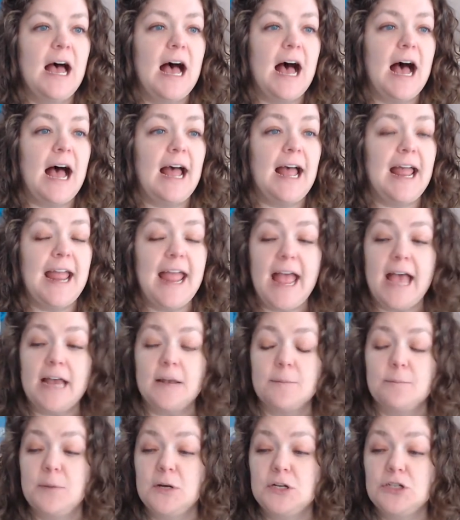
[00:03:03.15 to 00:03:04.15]
I had a
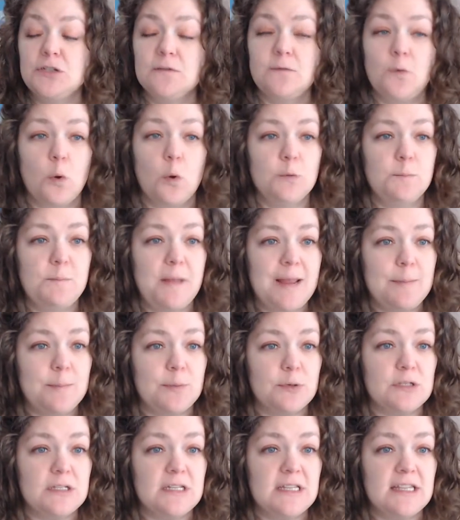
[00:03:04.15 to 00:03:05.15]
bunch of old
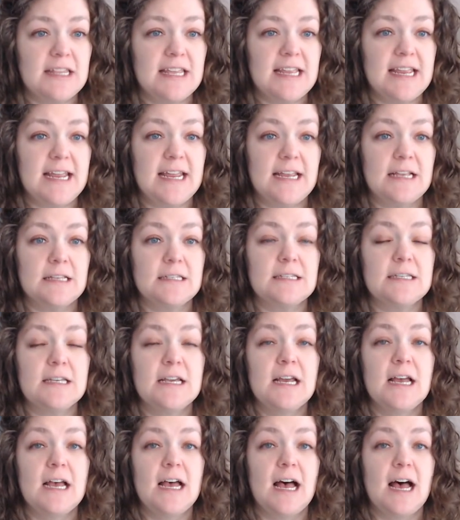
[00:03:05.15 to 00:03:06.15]
papers and things
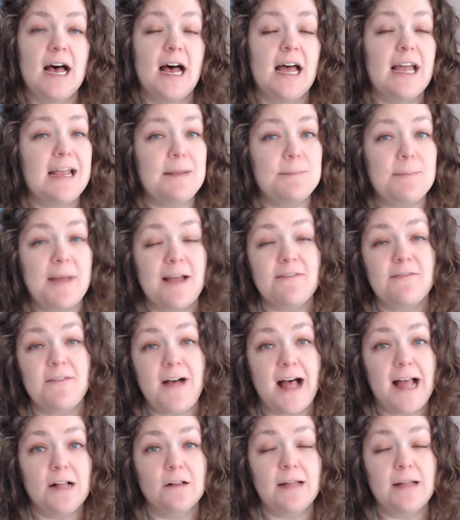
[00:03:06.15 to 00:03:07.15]
in my
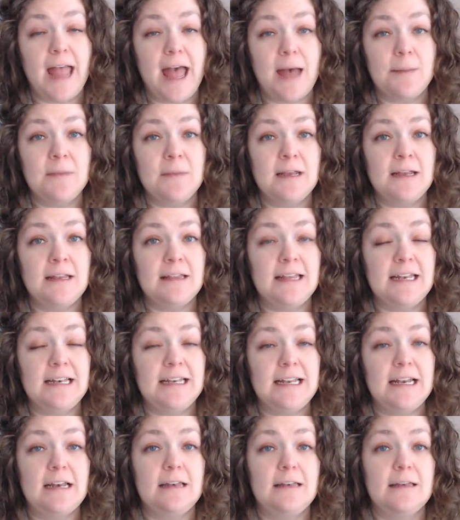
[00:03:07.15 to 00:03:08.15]
file cabinet that
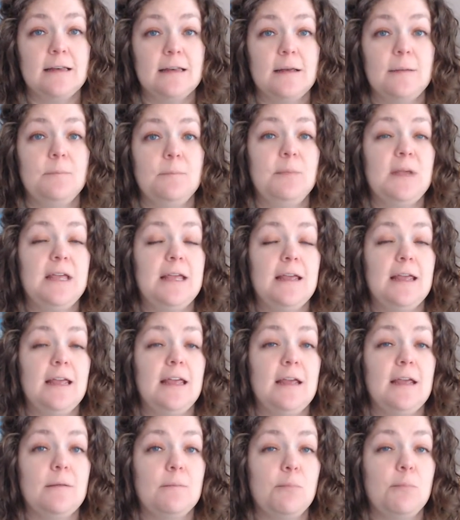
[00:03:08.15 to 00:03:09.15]
needed to
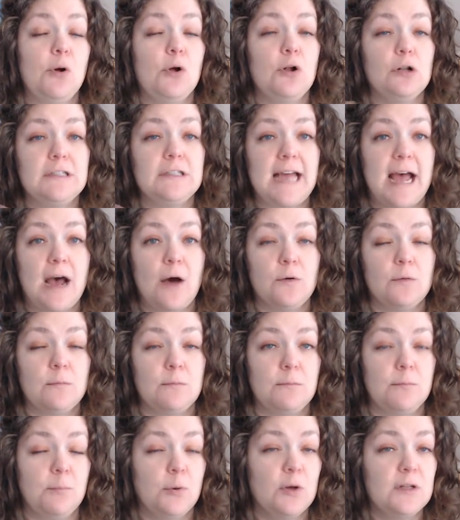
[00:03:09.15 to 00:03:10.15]
be pulled out
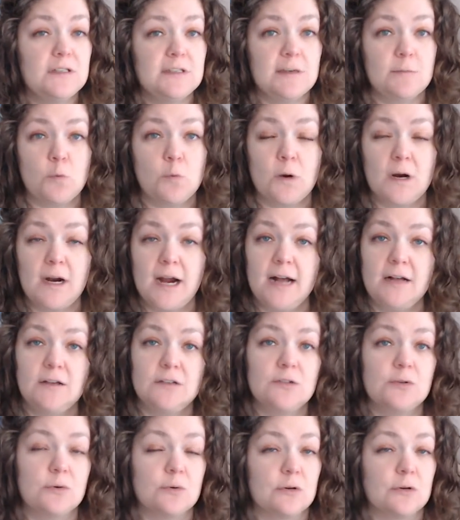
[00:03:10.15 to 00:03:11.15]
and put somewhere
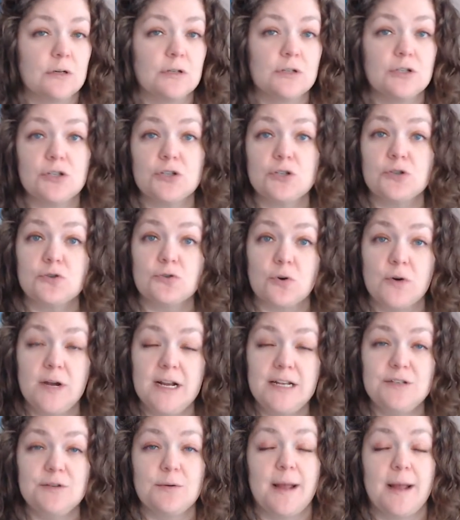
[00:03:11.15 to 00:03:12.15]
else or
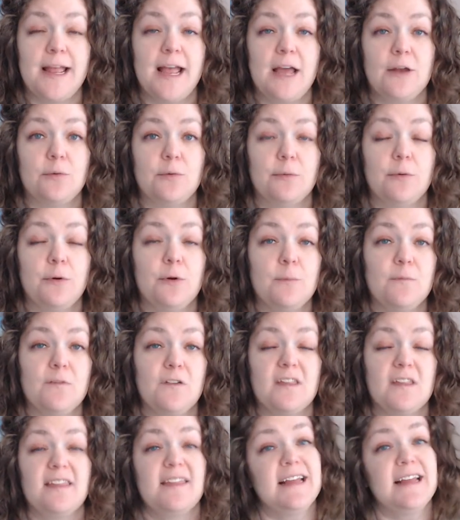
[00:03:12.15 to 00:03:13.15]
destroyed, so I had room for
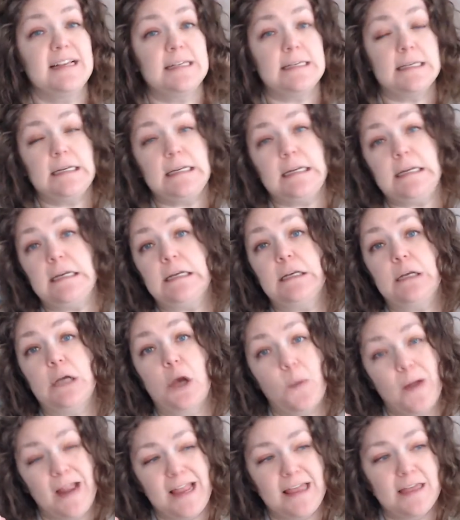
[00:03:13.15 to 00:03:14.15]
the things that needed to
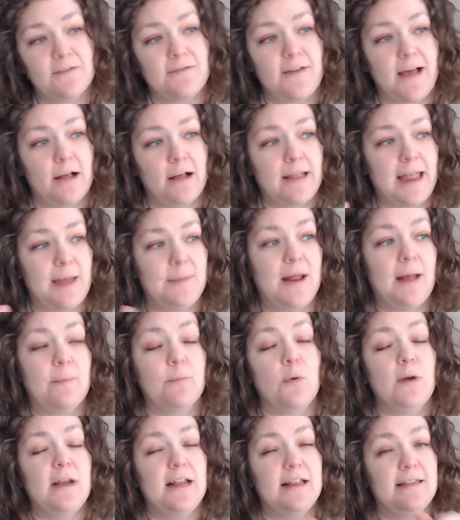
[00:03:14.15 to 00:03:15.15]
go in the file cabinet. I'm
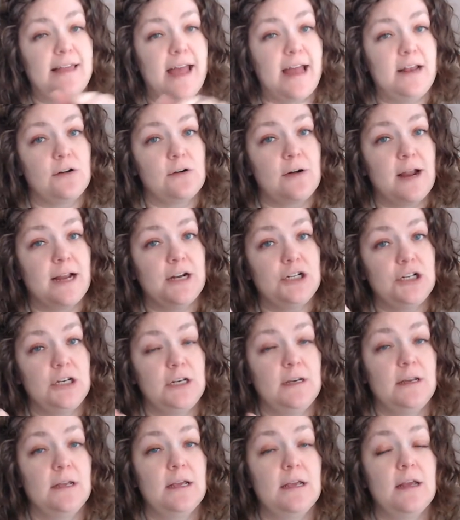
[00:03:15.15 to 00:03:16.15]
pointing that
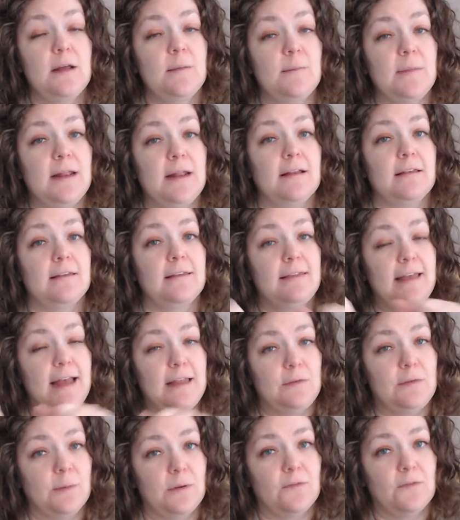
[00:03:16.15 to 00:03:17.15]
direction because
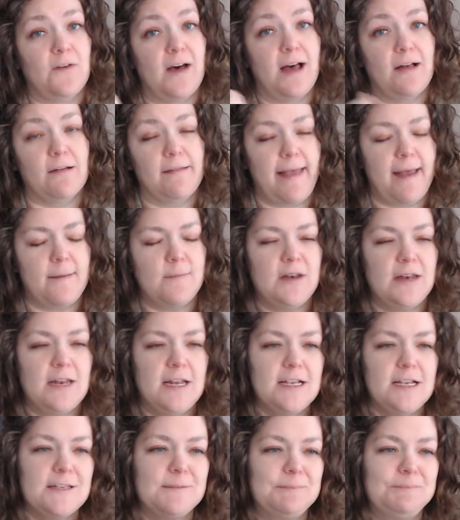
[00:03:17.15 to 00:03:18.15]
that's where the file cabinet
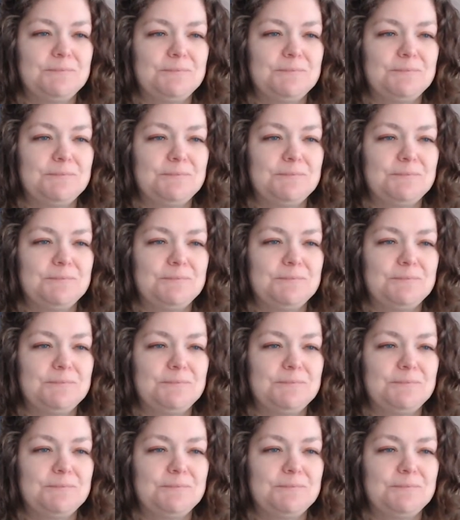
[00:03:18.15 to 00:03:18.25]
is.